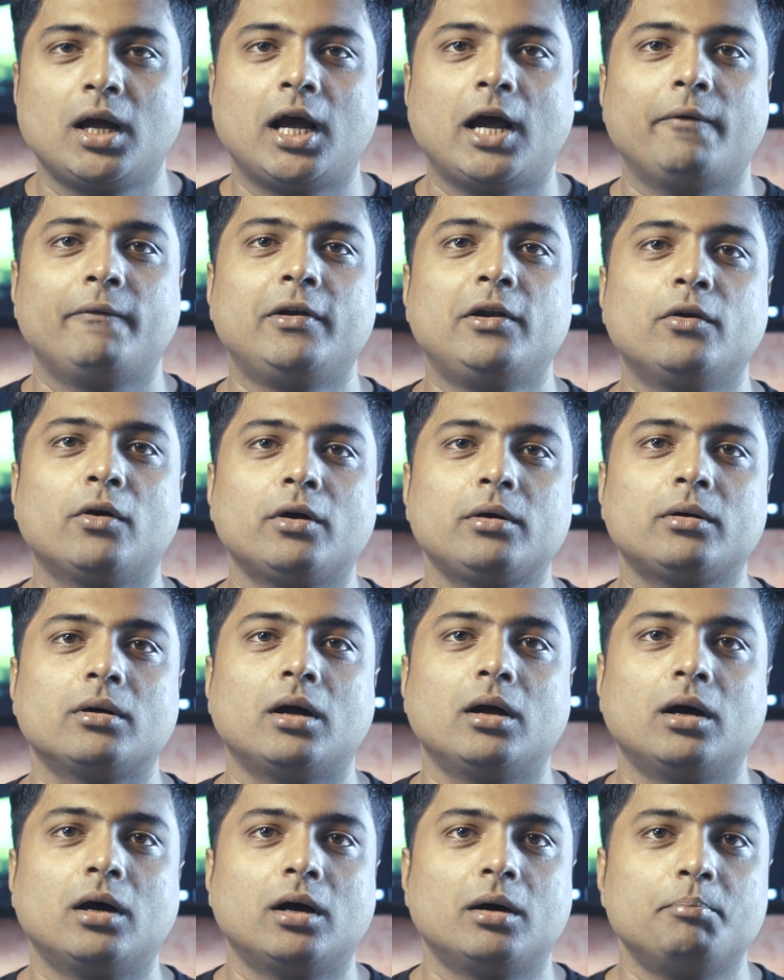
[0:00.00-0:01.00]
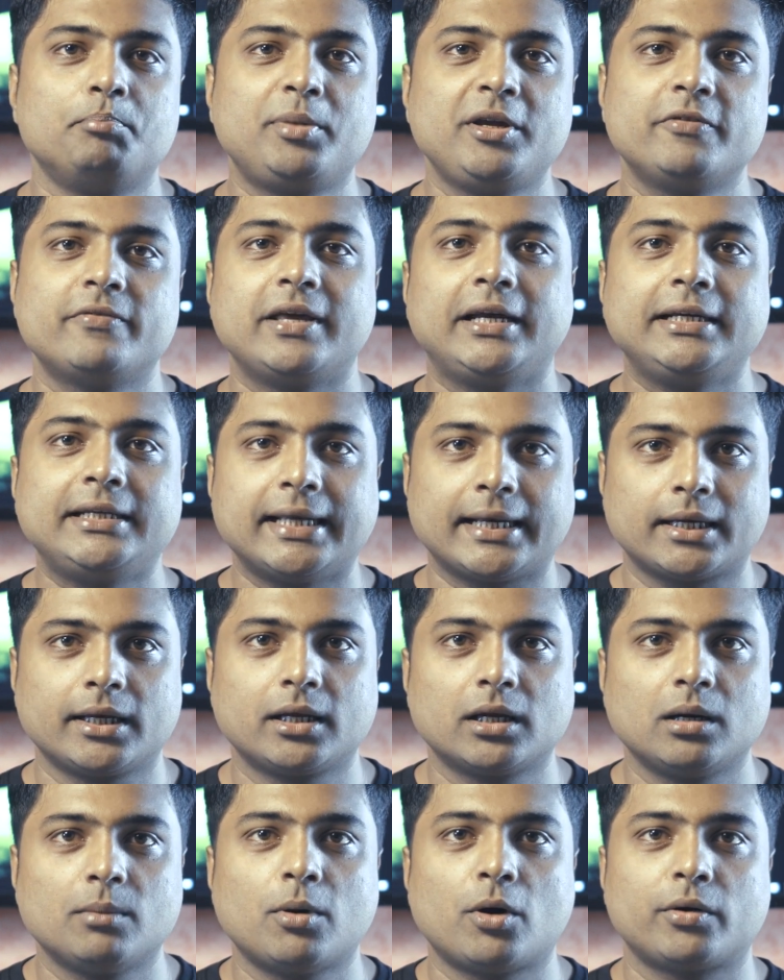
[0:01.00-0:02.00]
I will not be very
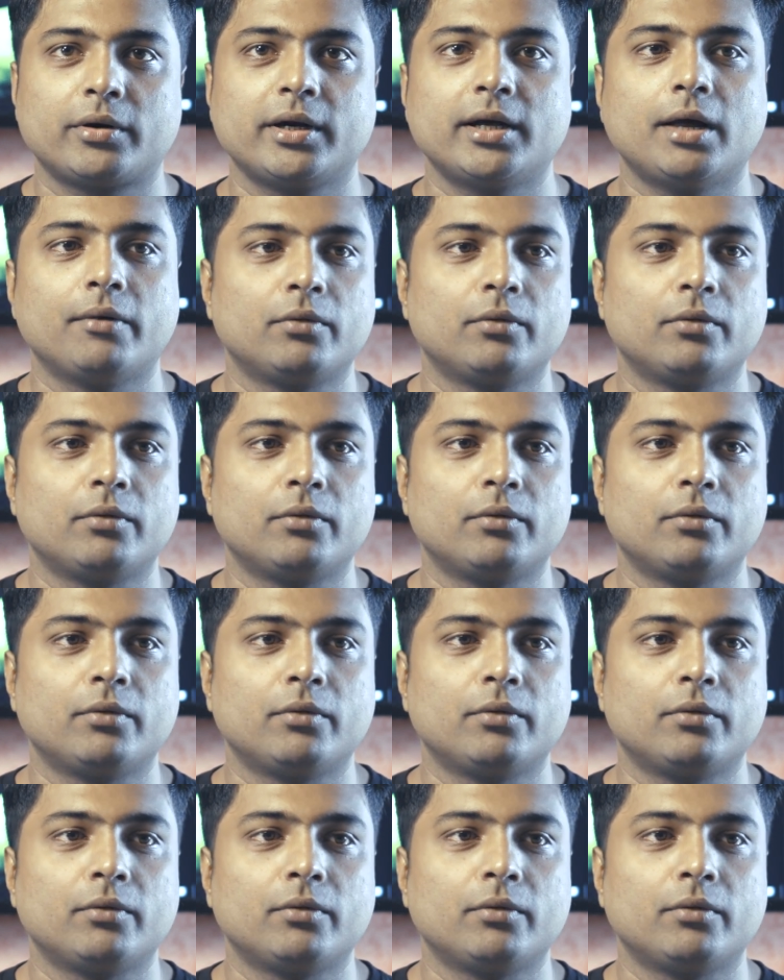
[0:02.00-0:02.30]
technical about it.